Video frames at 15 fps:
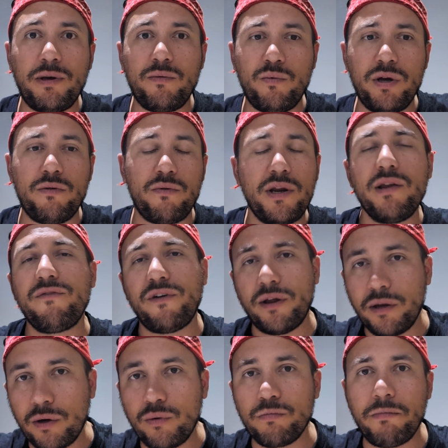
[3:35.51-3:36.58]
we really found
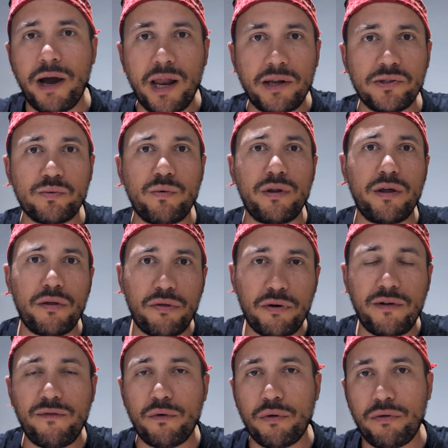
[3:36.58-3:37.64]
a good balance with the
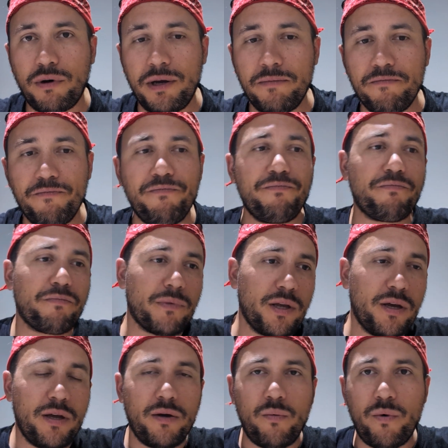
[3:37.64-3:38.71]
3-4-3,
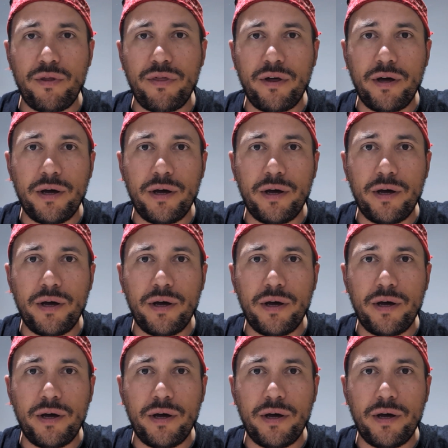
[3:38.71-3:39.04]
with